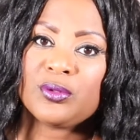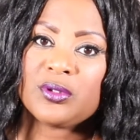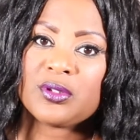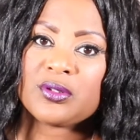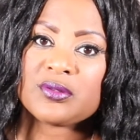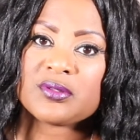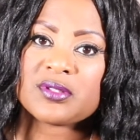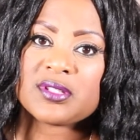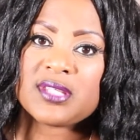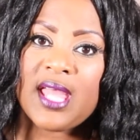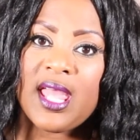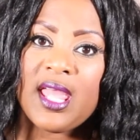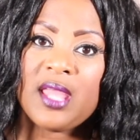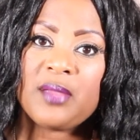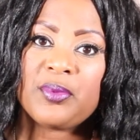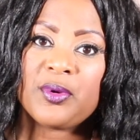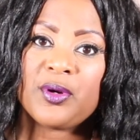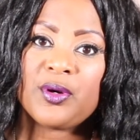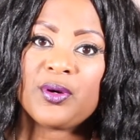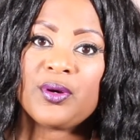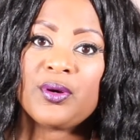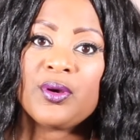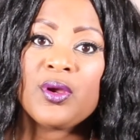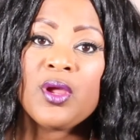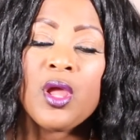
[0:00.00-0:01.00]
little
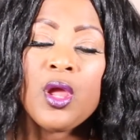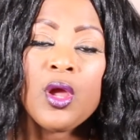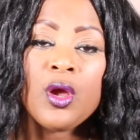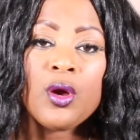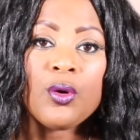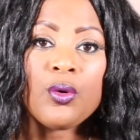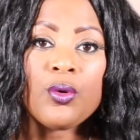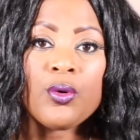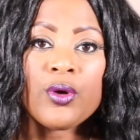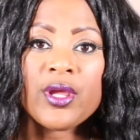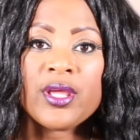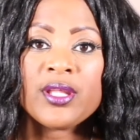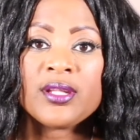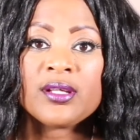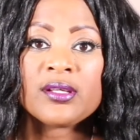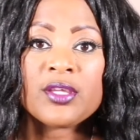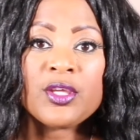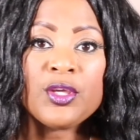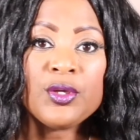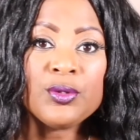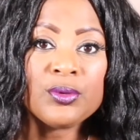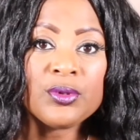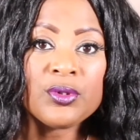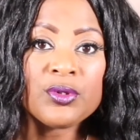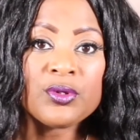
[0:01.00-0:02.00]
table or in a
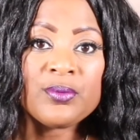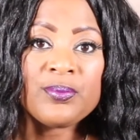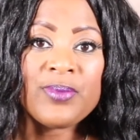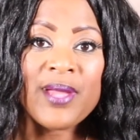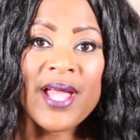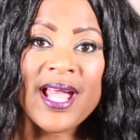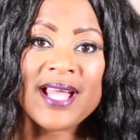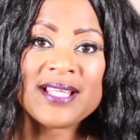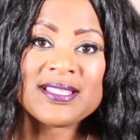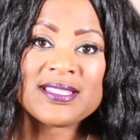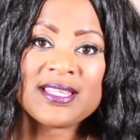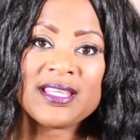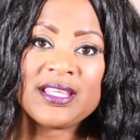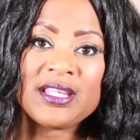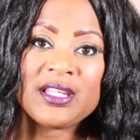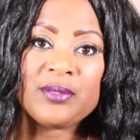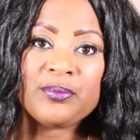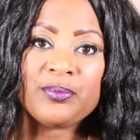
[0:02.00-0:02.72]
cute little basket,